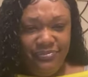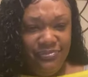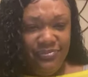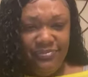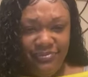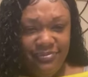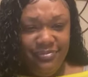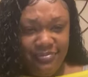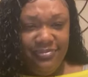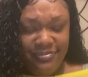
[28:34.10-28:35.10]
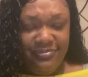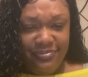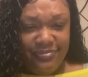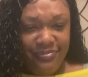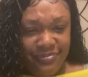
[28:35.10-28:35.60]
willing to be made whole
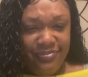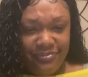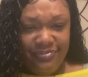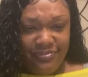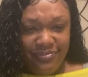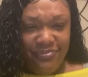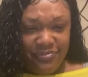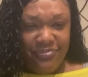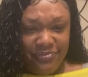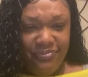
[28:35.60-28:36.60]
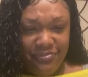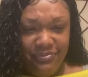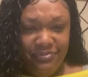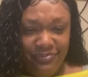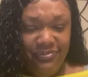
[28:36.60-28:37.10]
in their mindset,
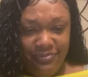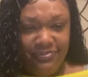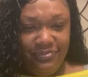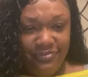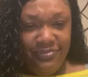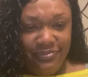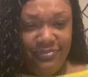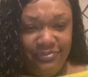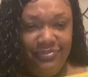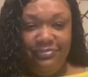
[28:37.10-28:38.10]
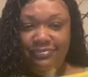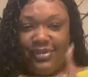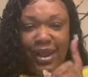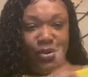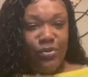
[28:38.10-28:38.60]
they are not going to die out. In
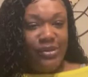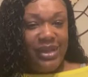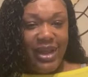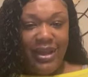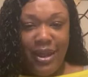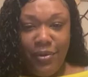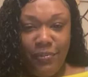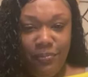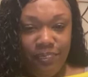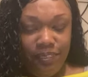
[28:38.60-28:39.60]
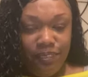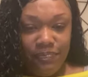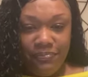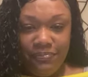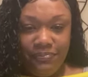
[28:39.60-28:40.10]
not the name of Jesus. Out. Mm.